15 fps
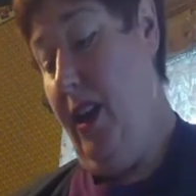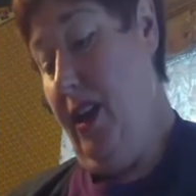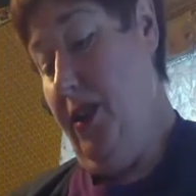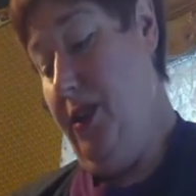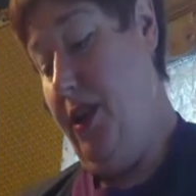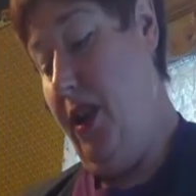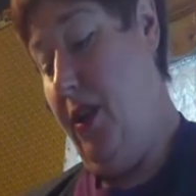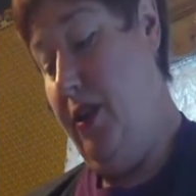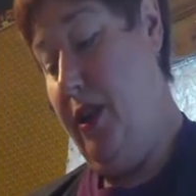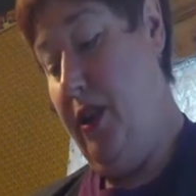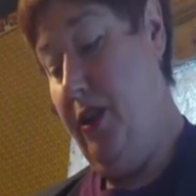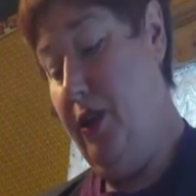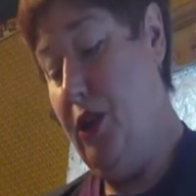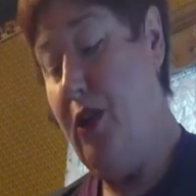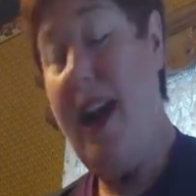So
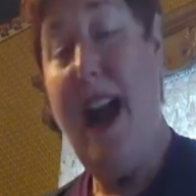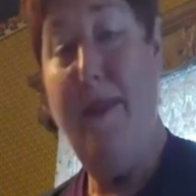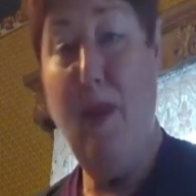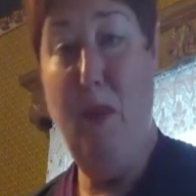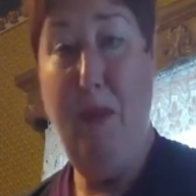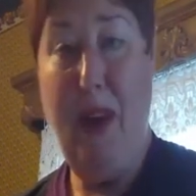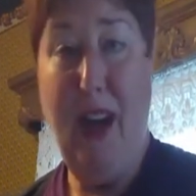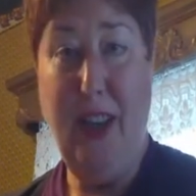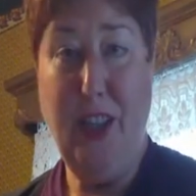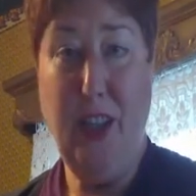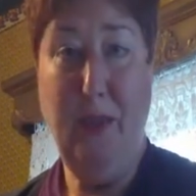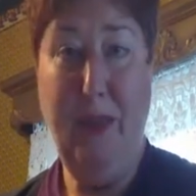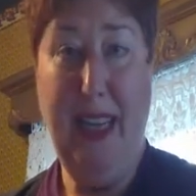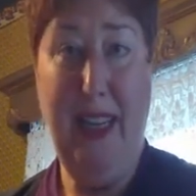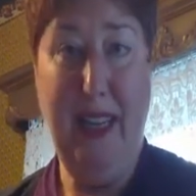your travel
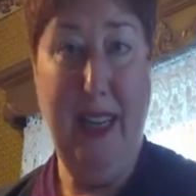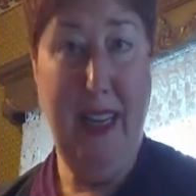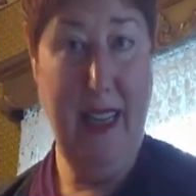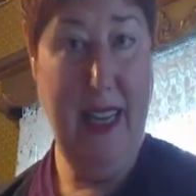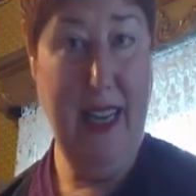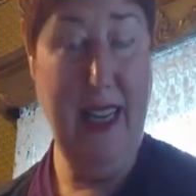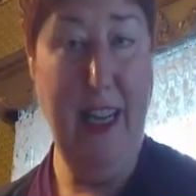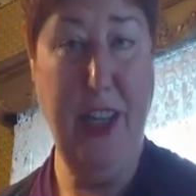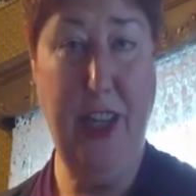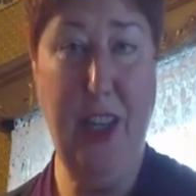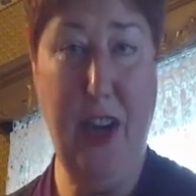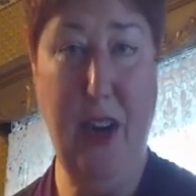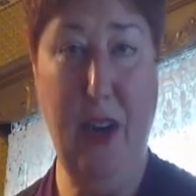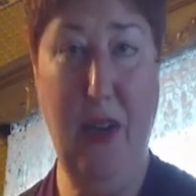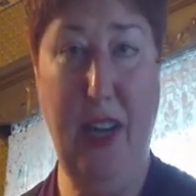pashmina that I
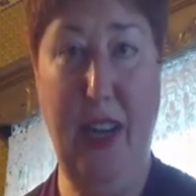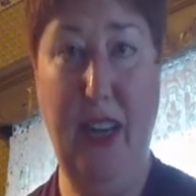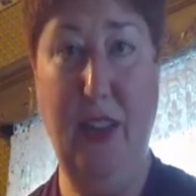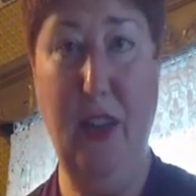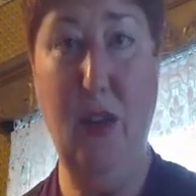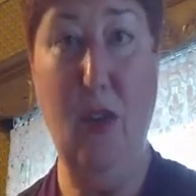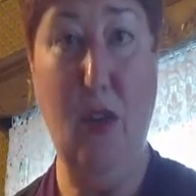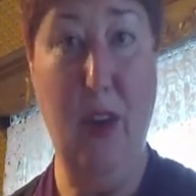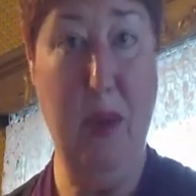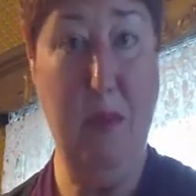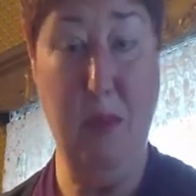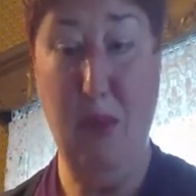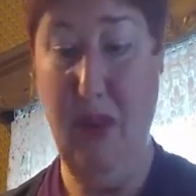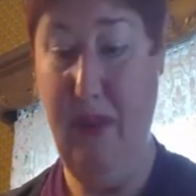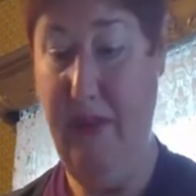showed in your
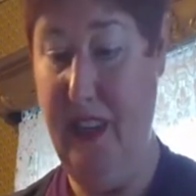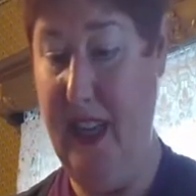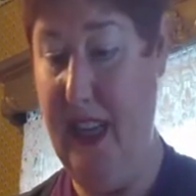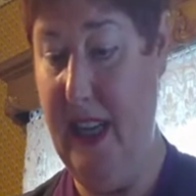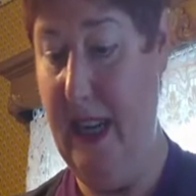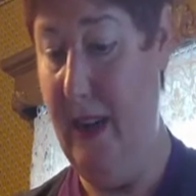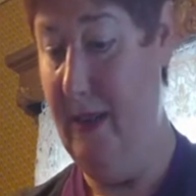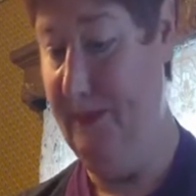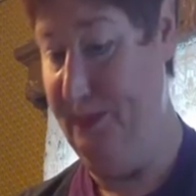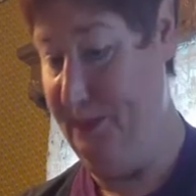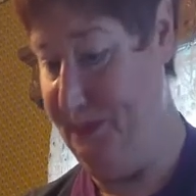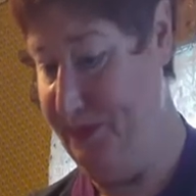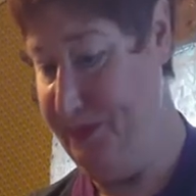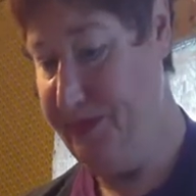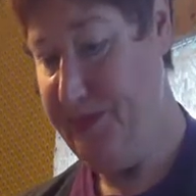onboard video,
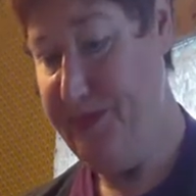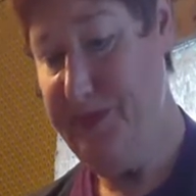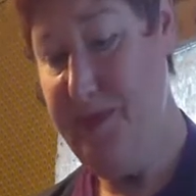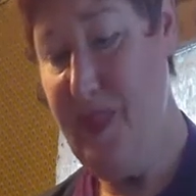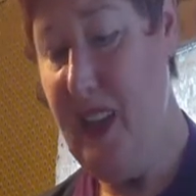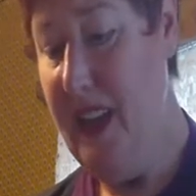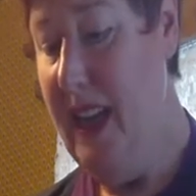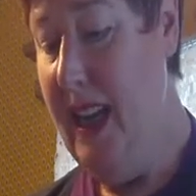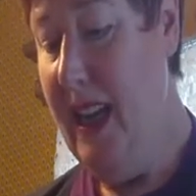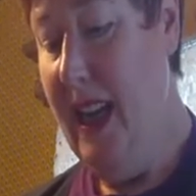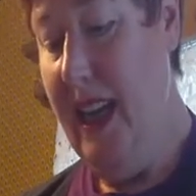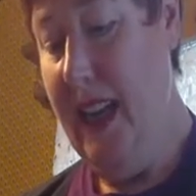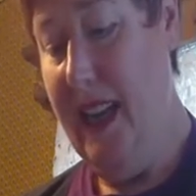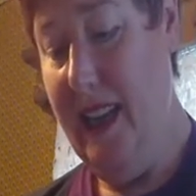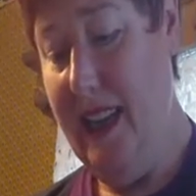
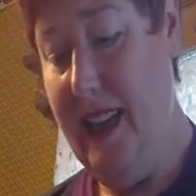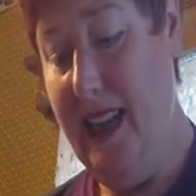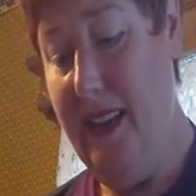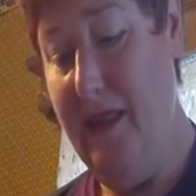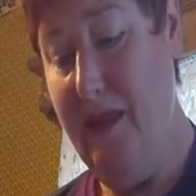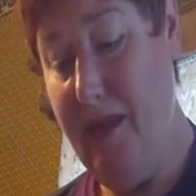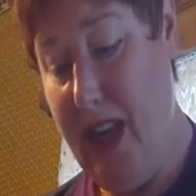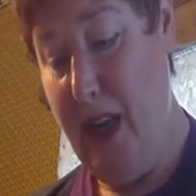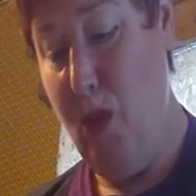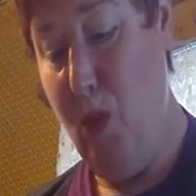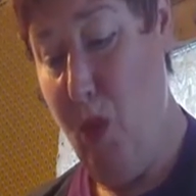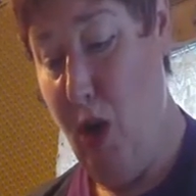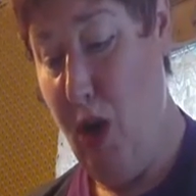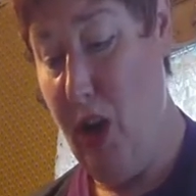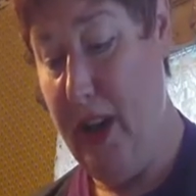it
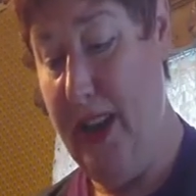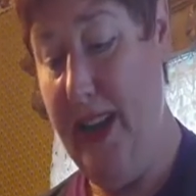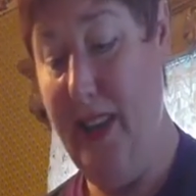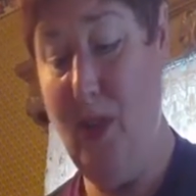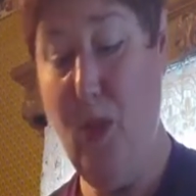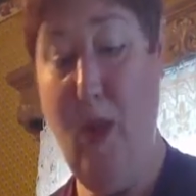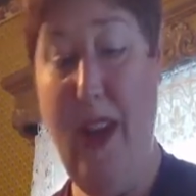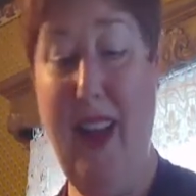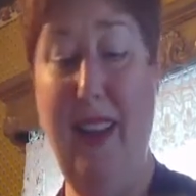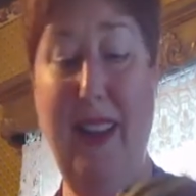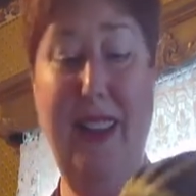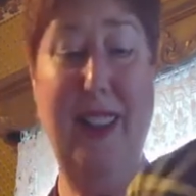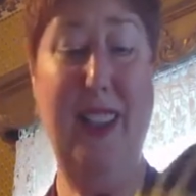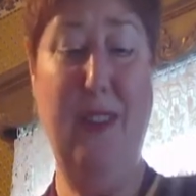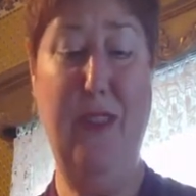can work, as well
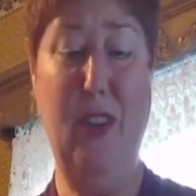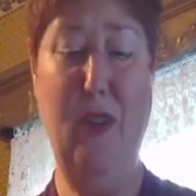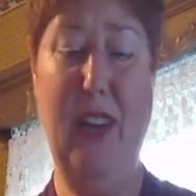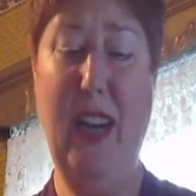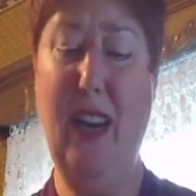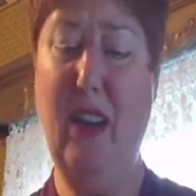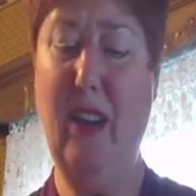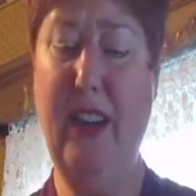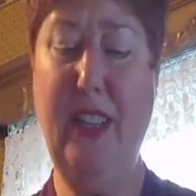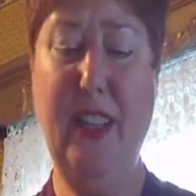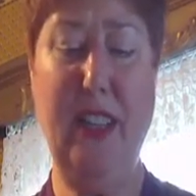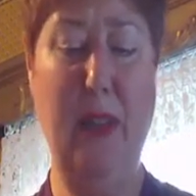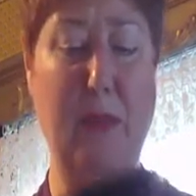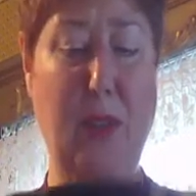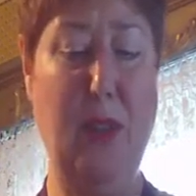as if you carry
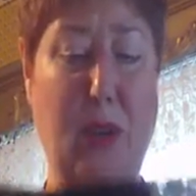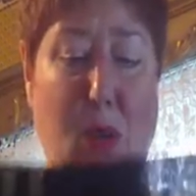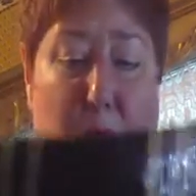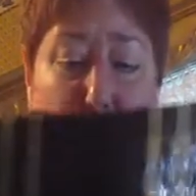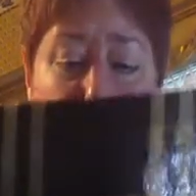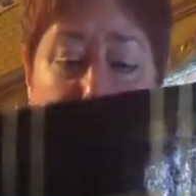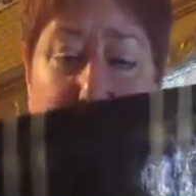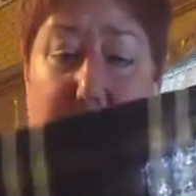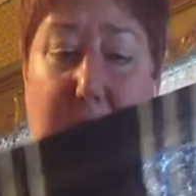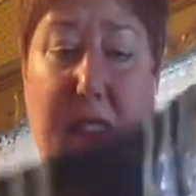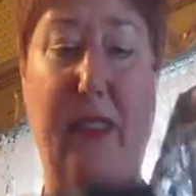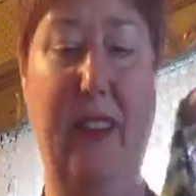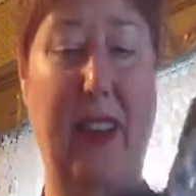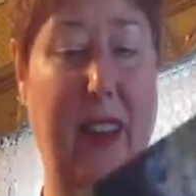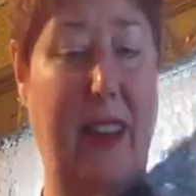some sort
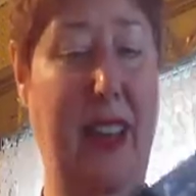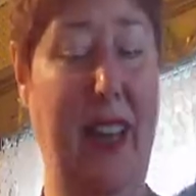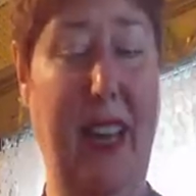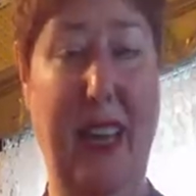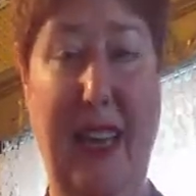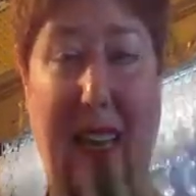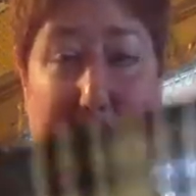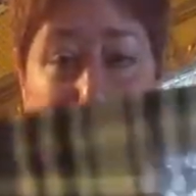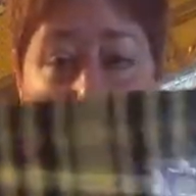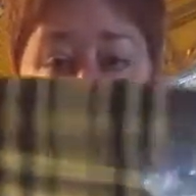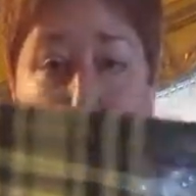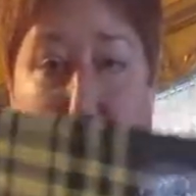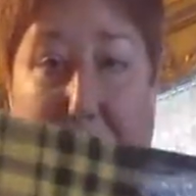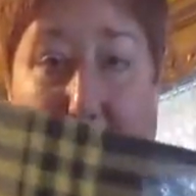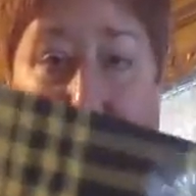of
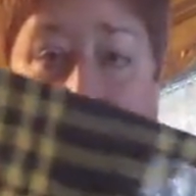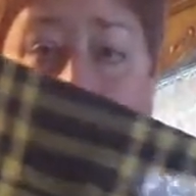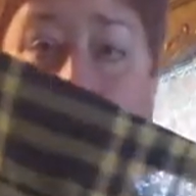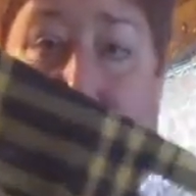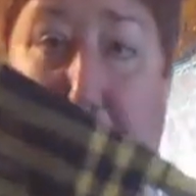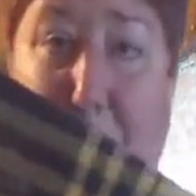inexpensive,